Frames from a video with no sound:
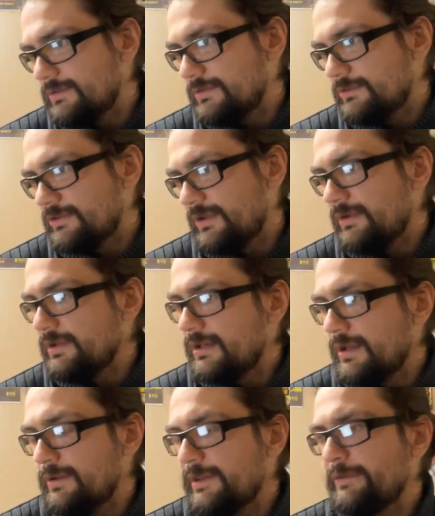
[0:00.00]
So, you
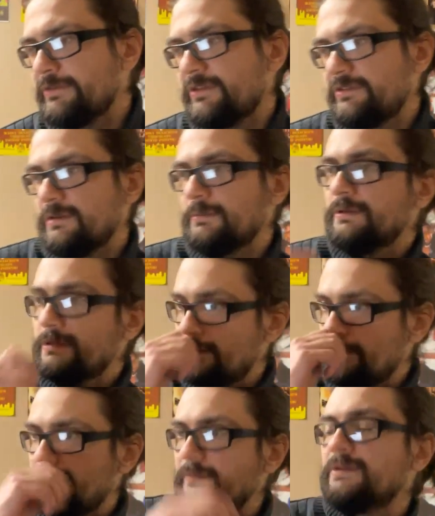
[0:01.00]
know, that was a similar
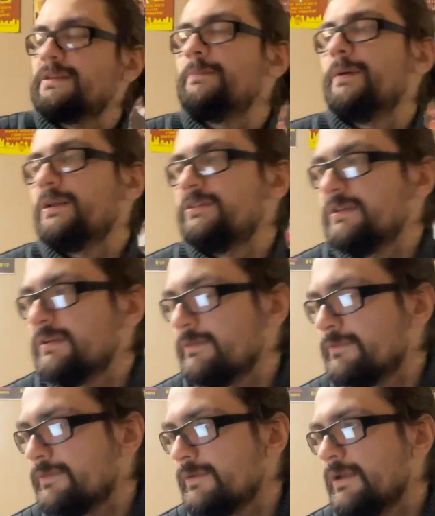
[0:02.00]
with the budget
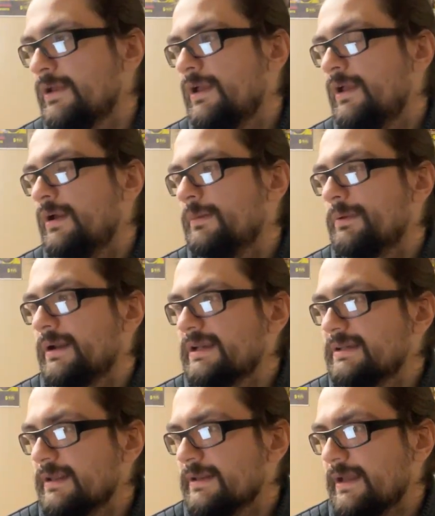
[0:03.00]
of Bringing
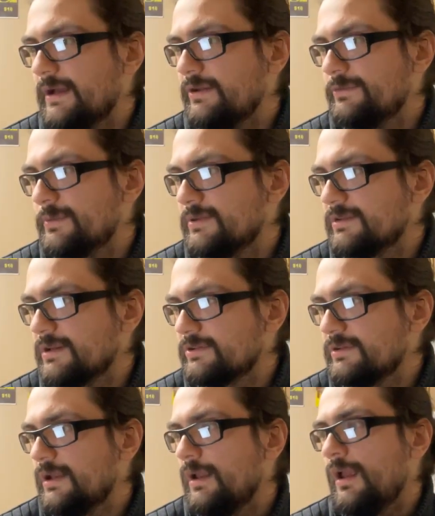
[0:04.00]
Down the House was, actually.